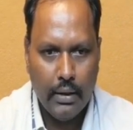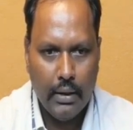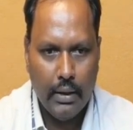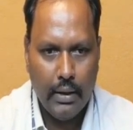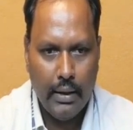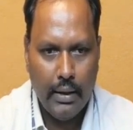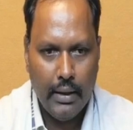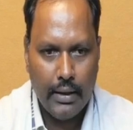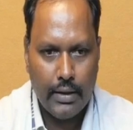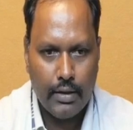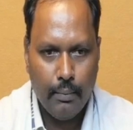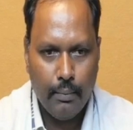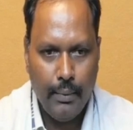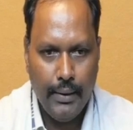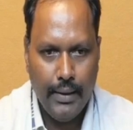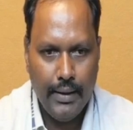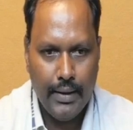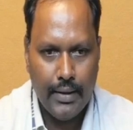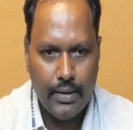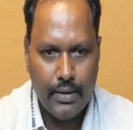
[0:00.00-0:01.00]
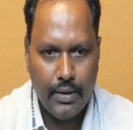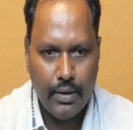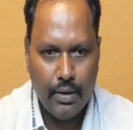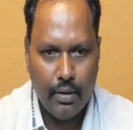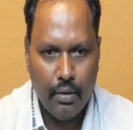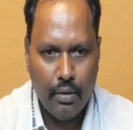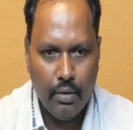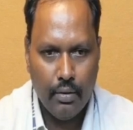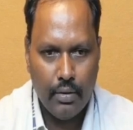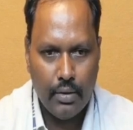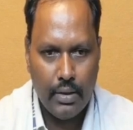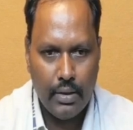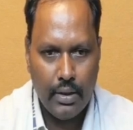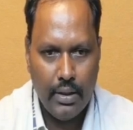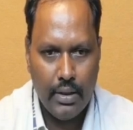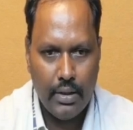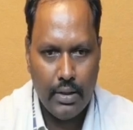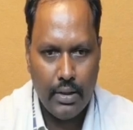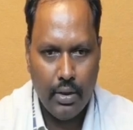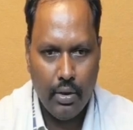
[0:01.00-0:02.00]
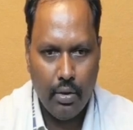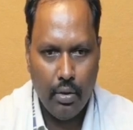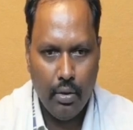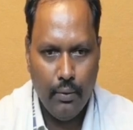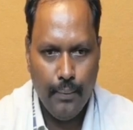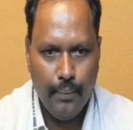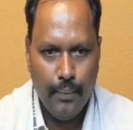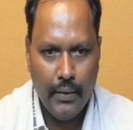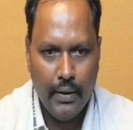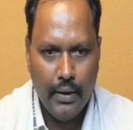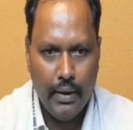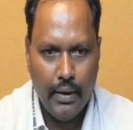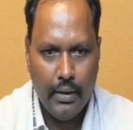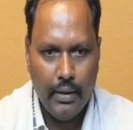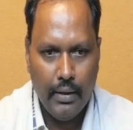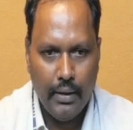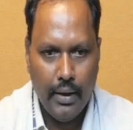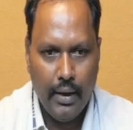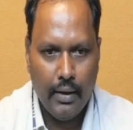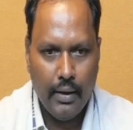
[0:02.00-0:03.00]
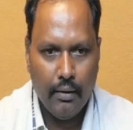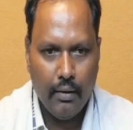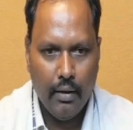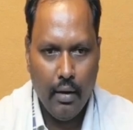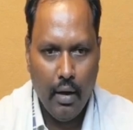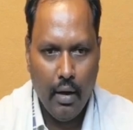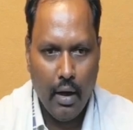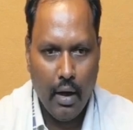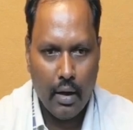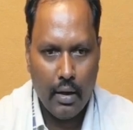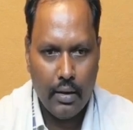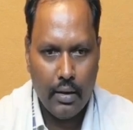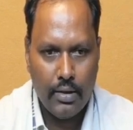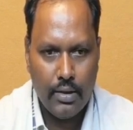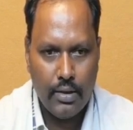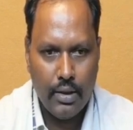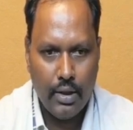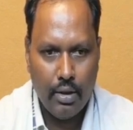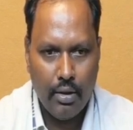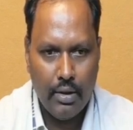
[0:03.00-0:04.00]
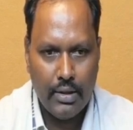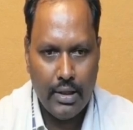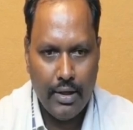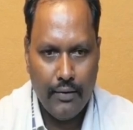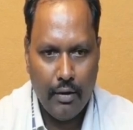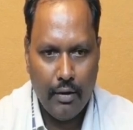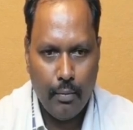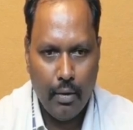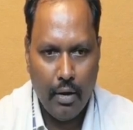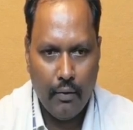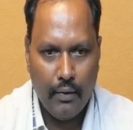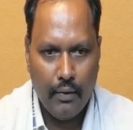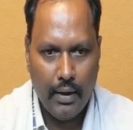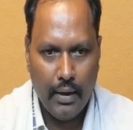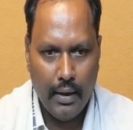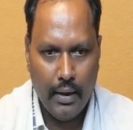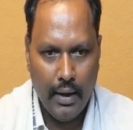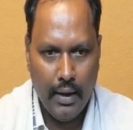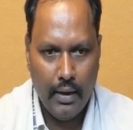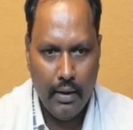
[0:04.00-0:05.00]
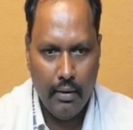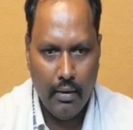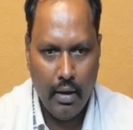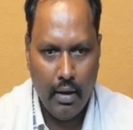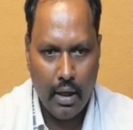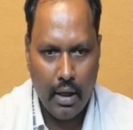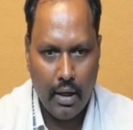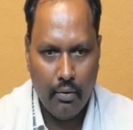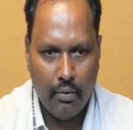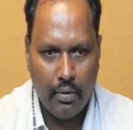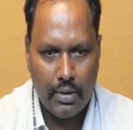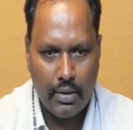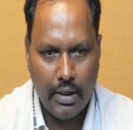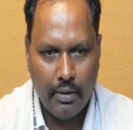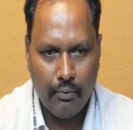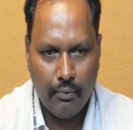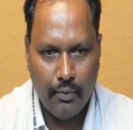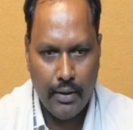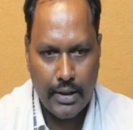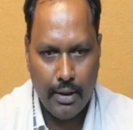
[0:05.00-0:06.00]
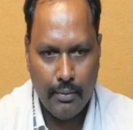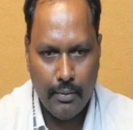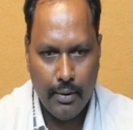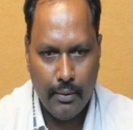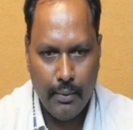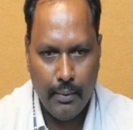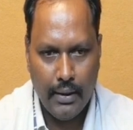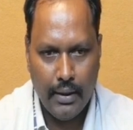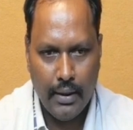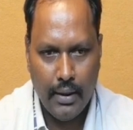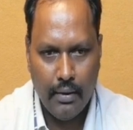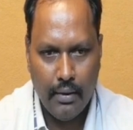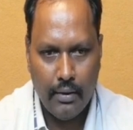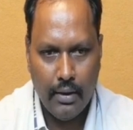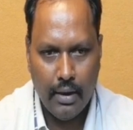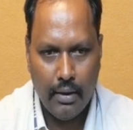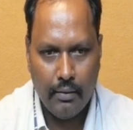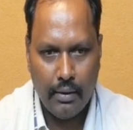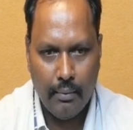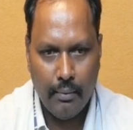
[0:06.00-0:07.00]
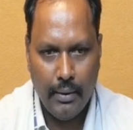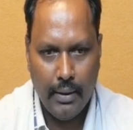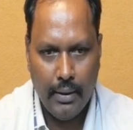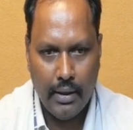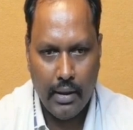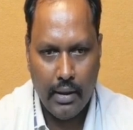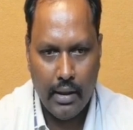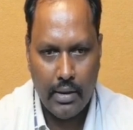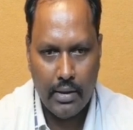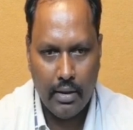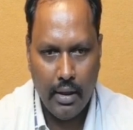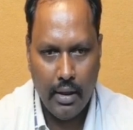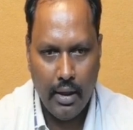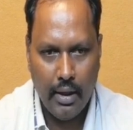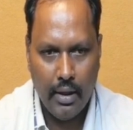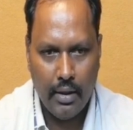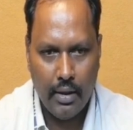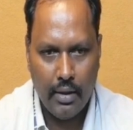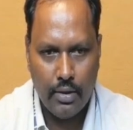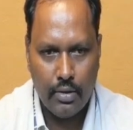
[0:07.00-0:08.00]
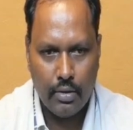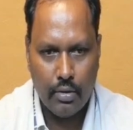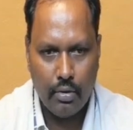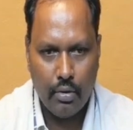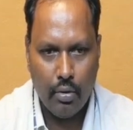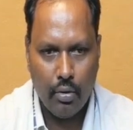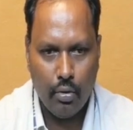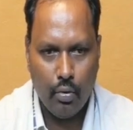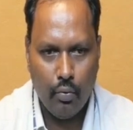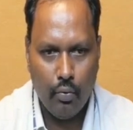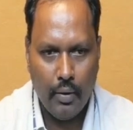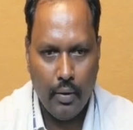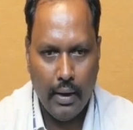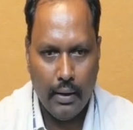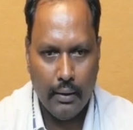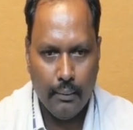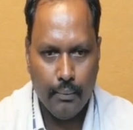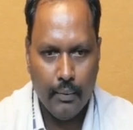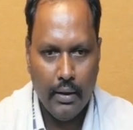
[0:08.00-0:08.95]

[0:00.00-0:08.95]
Next B is 0, C is 0, A already 0 is available of A, already one time first time repeated, then we can make it as a is equal to 1.